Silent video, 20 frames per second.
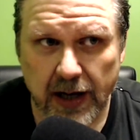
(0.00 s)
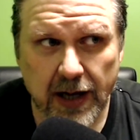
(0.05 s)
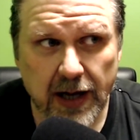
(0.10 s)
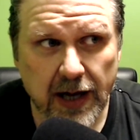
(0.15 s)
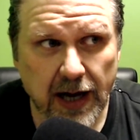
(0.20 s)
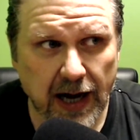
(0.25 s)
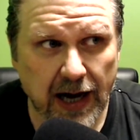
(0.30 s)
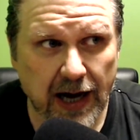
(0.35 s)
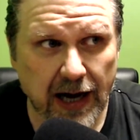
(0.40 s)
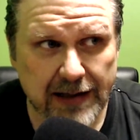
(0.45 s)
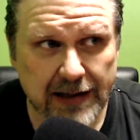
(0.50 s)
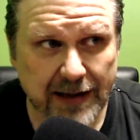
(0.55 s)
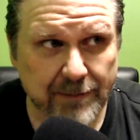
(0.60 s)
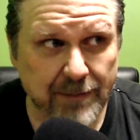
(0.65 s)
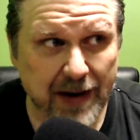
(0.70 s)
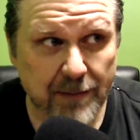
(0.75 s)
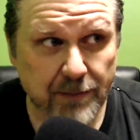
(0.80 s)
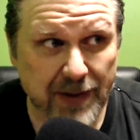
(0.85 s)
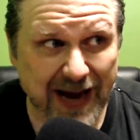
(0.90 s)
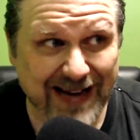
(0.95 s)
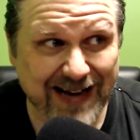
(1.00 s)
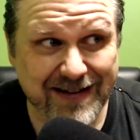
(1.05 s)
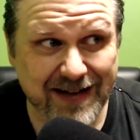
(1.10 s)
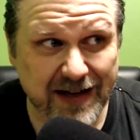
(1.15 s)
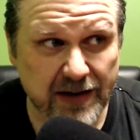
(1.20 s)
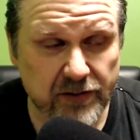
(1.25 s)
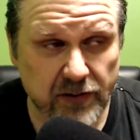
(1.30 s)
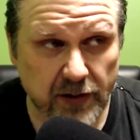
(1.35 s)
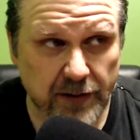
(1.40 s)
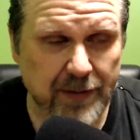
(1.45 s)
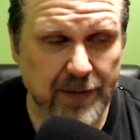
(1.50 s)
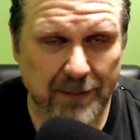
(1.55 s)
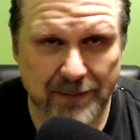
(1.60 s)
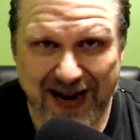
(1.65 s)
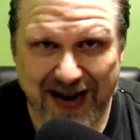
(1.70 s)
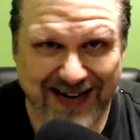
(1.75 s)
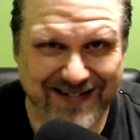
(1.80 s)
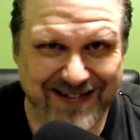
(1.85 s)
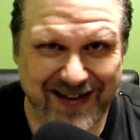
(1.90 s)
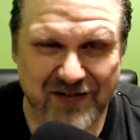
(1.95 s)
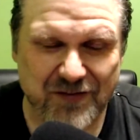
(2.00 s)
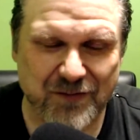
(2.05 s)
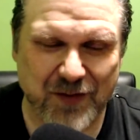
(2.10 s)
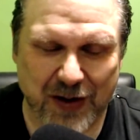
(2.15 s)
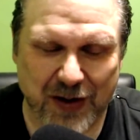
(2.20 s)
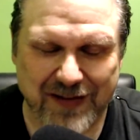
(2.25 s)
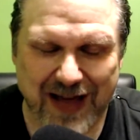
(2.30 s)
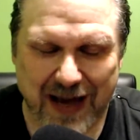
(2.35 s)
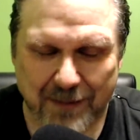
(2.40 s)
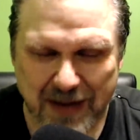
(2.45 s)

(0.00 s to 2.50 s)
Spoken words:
like my paintings, not paintings, fuck that.